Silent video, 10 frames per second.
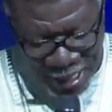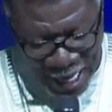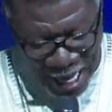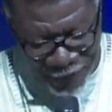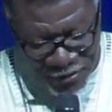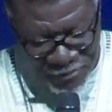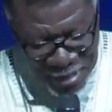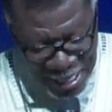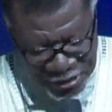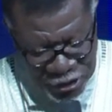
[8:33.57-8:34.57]
having
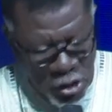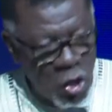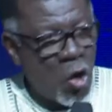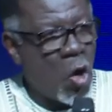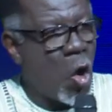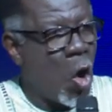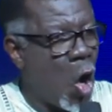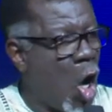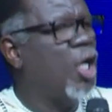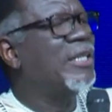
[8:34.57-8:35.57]
marched
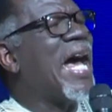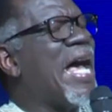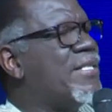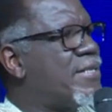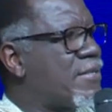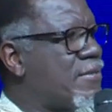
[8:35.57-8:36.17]
all night